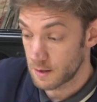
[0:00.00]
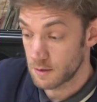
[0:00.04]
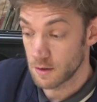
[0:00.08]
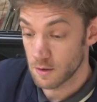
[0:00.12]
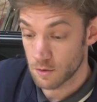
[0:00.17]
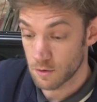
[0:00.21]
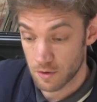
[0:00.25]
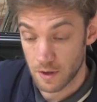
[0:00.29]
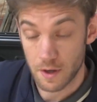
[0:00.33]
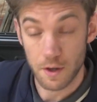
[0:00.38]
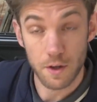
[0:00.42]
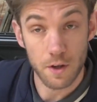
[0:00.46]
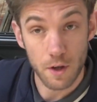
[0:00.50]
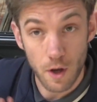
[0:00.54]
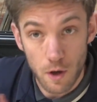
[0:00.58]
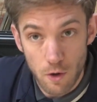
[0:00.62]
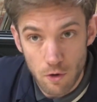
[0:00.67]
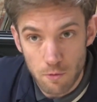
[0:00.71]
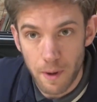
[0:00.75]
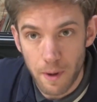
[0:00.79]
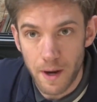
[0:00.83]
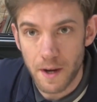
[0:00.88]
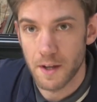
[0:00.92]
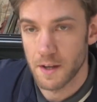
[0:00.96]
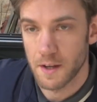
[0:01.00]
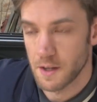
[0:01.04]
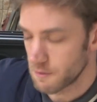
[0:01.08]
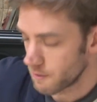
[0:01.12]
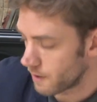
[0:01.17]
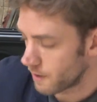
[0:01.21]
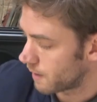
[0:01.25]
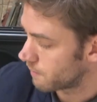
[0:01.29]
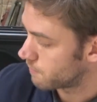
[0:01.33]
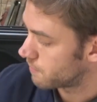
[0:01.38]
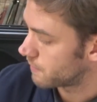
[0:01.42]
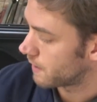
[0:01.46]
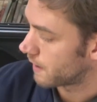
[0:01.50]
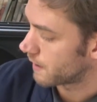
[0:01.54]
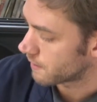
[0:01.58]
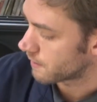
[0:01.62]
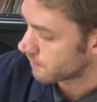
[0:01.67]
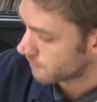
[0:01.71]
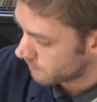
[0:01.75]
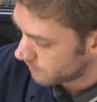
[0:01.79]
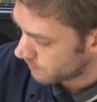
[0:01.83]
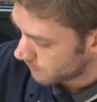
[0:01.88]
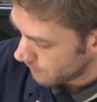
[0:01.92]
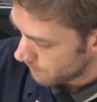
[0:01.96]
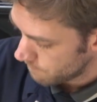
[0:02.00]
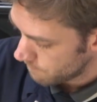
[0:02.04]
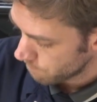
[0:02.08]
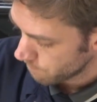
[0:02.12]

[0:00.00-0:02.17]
so it goes back in the right place,